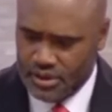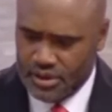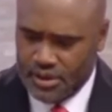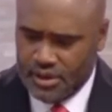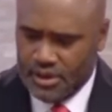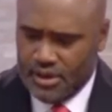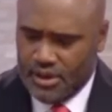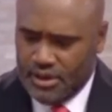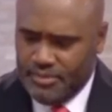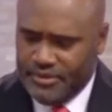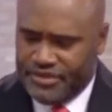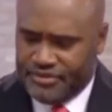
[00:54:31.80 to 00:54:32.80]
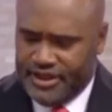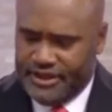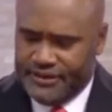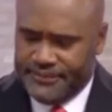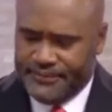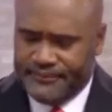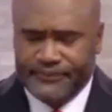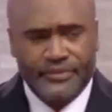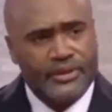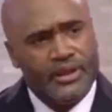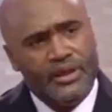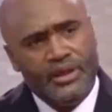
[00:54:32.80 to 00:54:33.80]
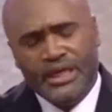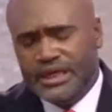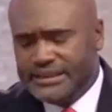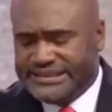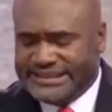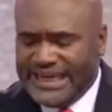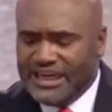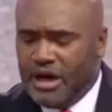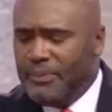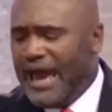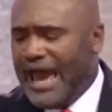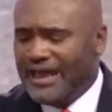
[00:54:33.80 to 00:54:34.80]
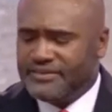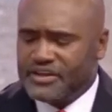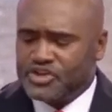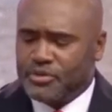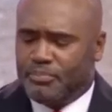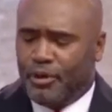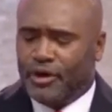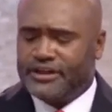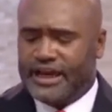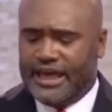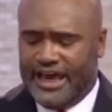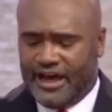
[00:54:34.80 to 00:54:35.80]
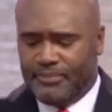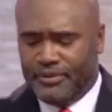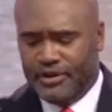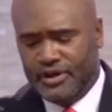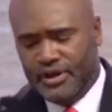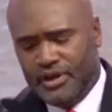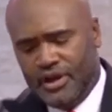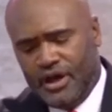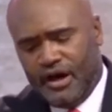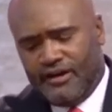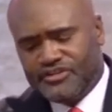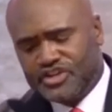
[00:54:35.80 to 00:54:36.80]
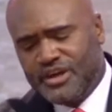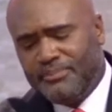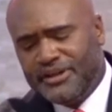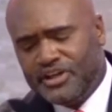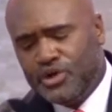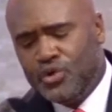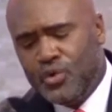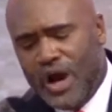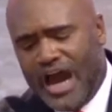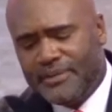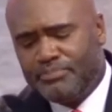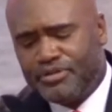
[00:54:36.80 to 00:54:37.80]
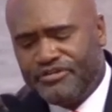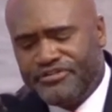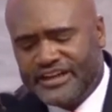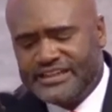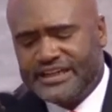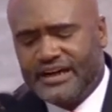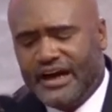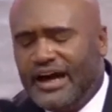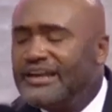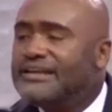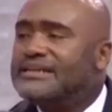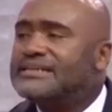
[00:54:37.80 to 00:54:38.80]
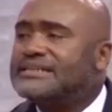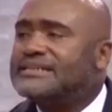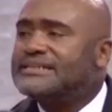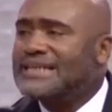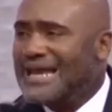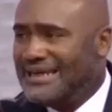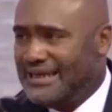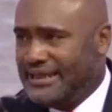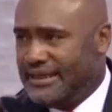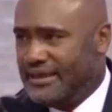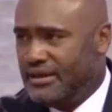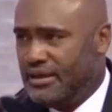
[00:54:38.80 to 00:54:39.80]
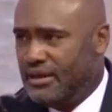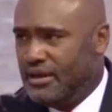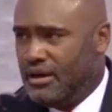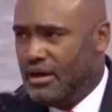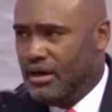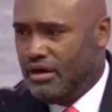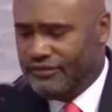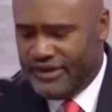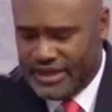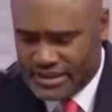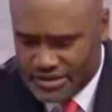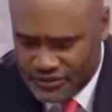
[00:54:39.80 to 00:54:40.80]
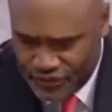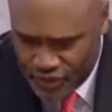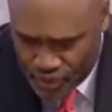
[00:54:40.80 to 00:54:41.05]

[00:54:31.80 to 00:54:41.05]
Number three, Jacob had the support and help of somebody who had prophetic understanding of his future.